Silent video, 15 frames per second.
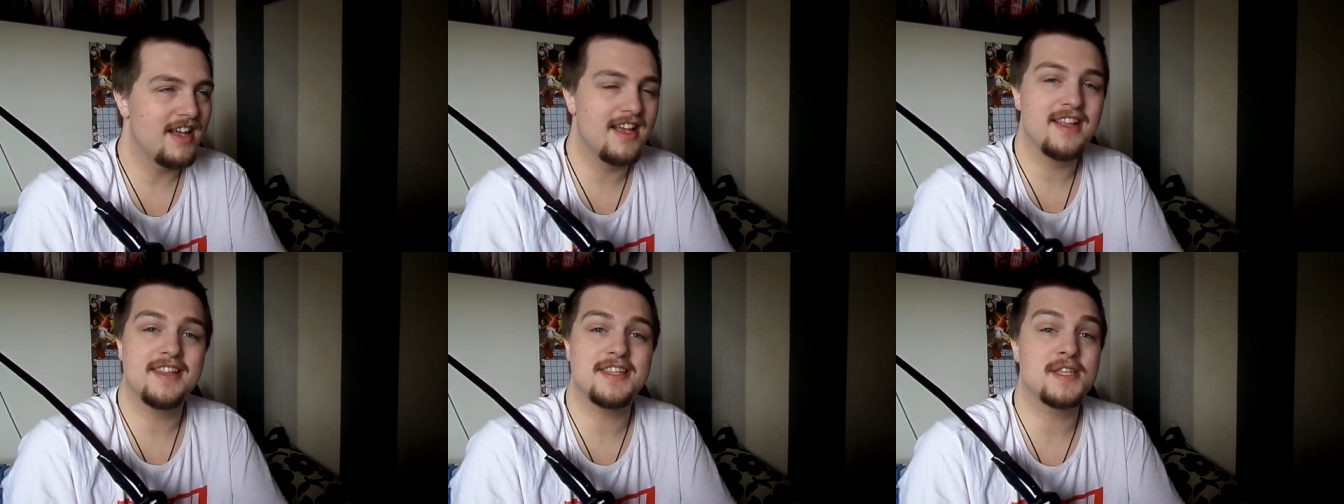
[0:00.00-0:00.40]

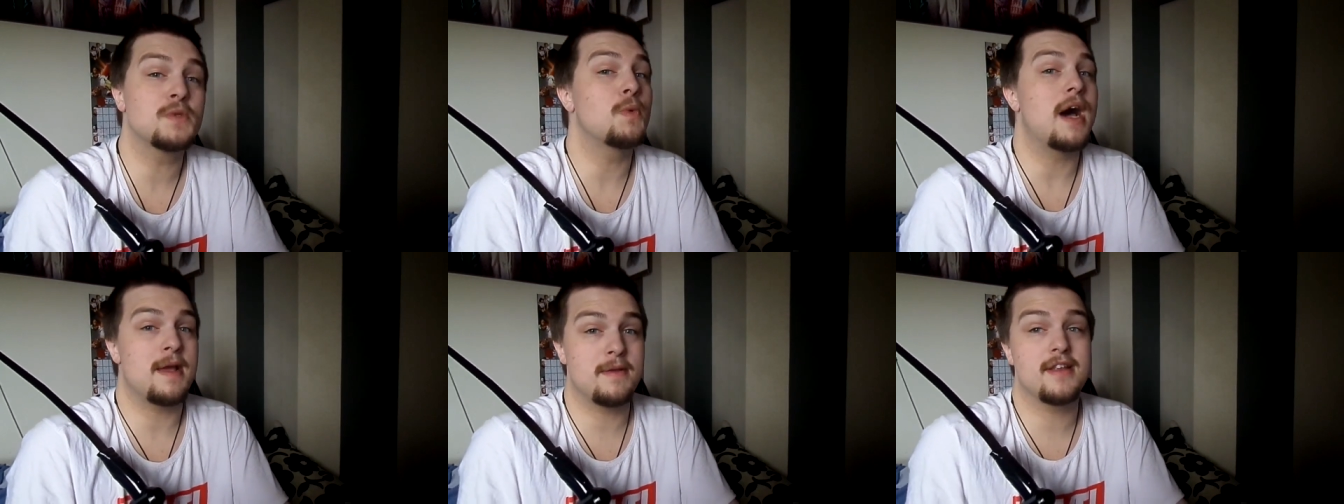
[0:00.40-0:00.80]
This is
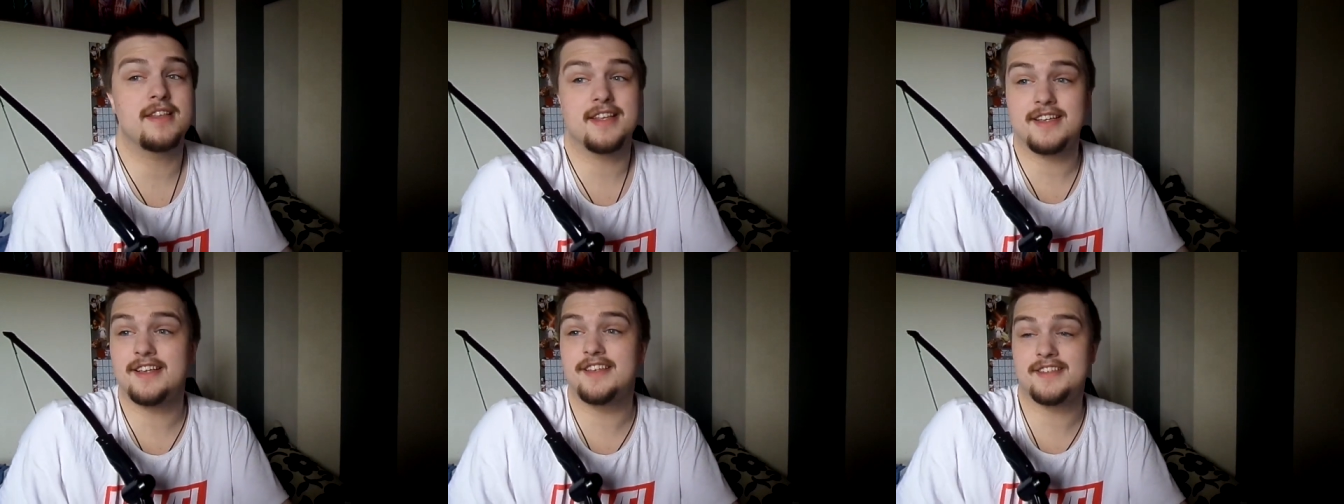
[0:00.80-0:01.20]
why...
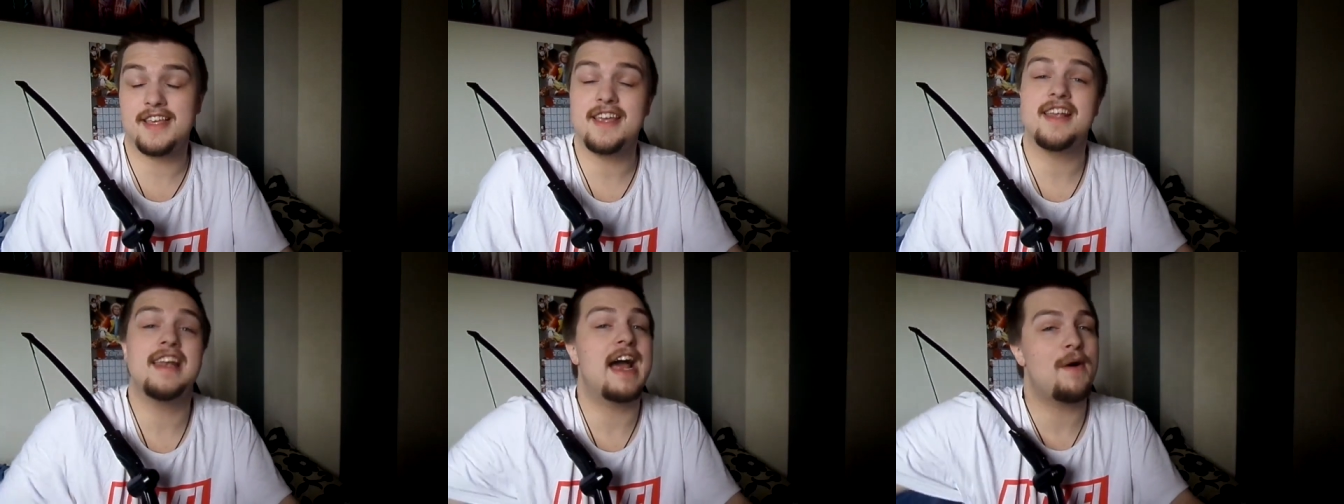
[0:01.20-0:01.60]

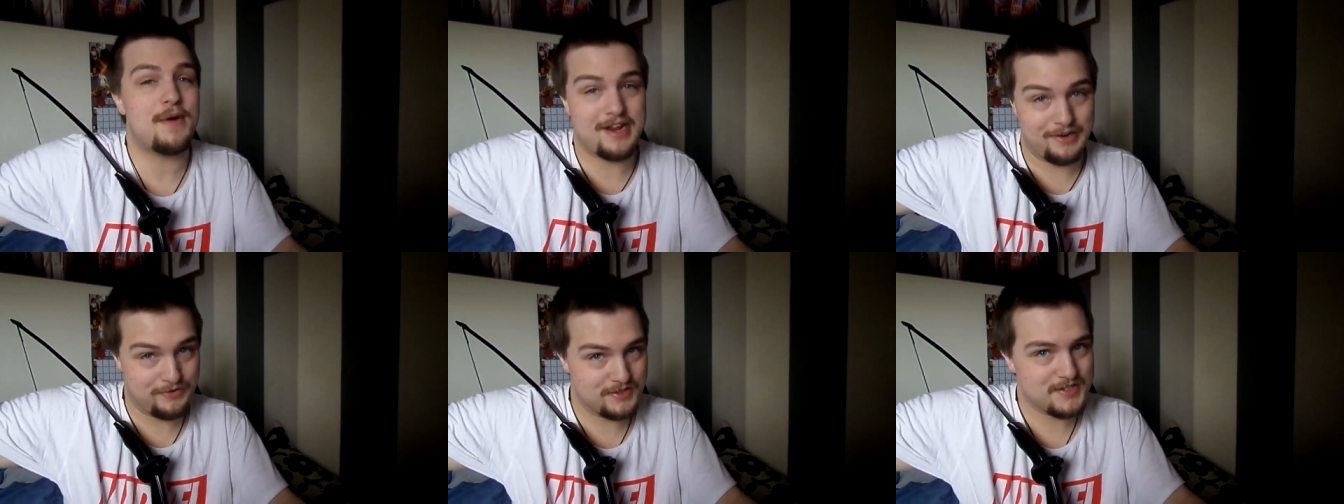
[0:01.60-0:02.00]
See, now
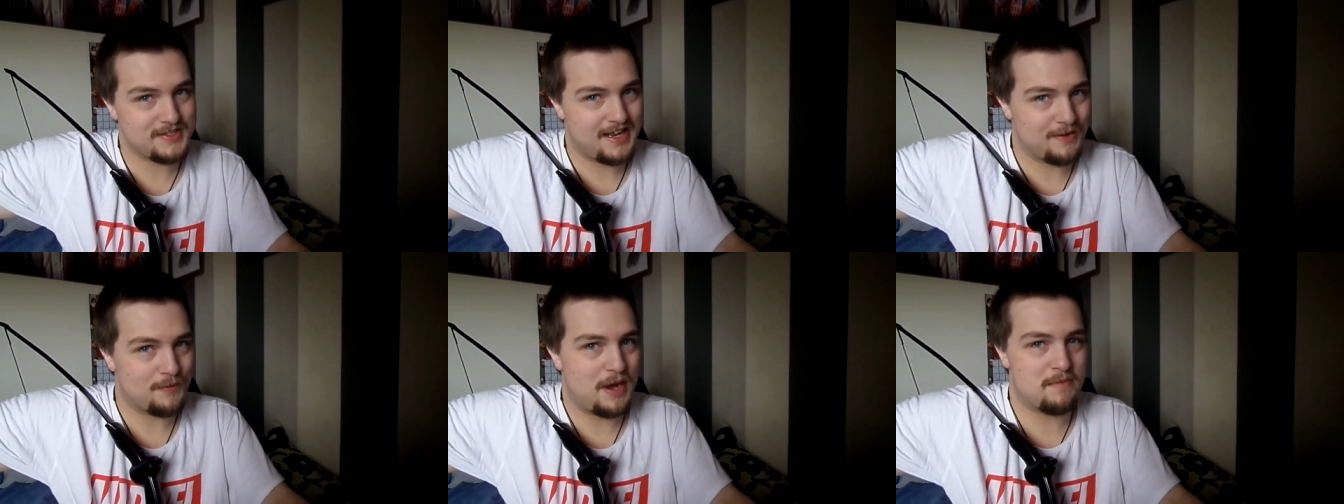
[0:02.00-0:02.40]
I
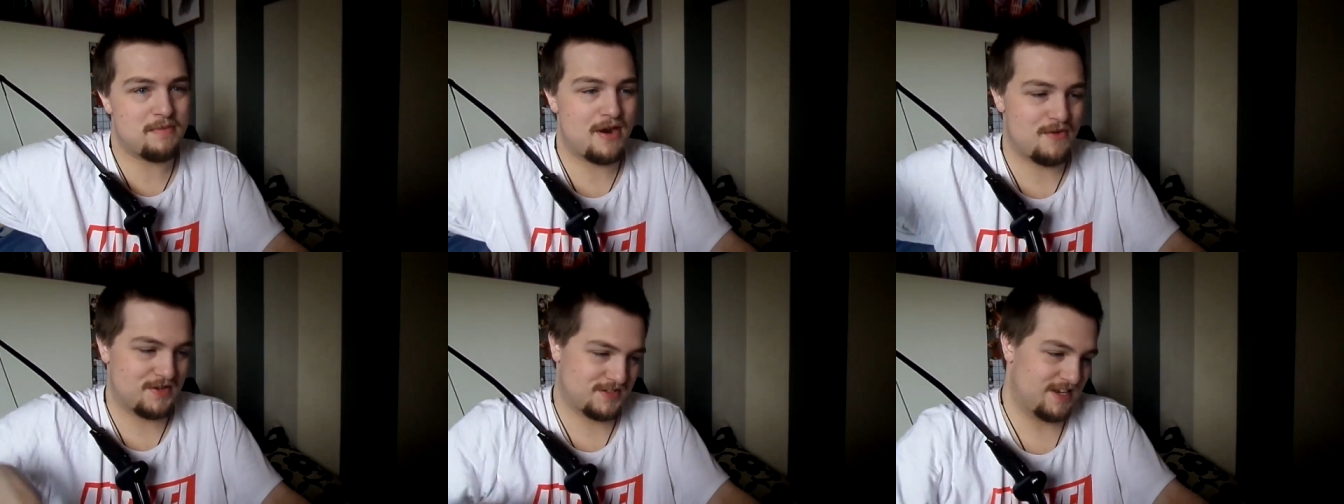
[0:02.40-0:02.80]
understand why
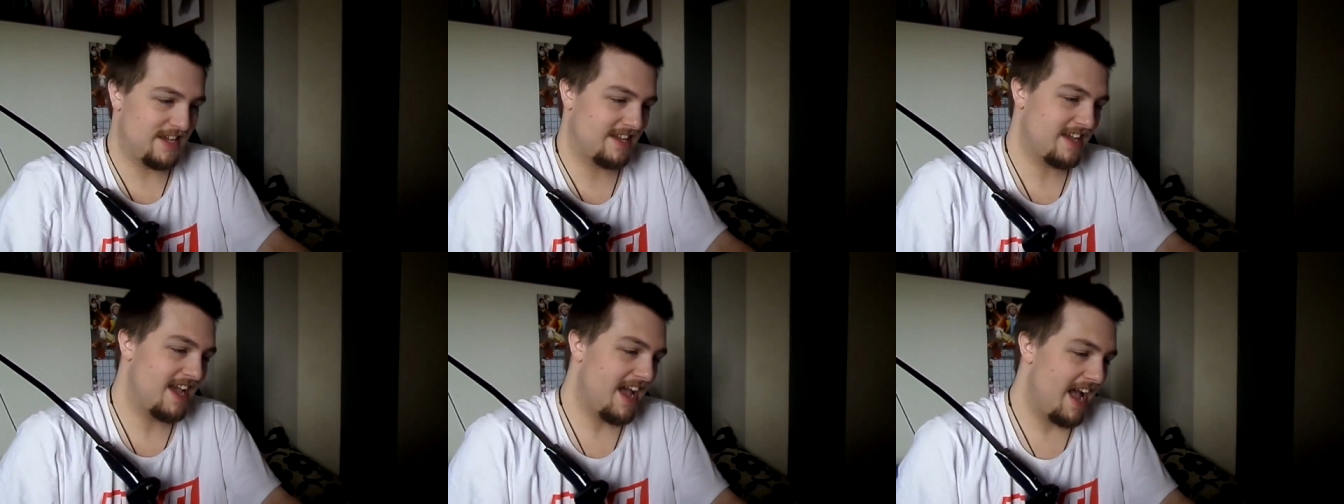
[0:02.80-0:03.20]
Barry's like,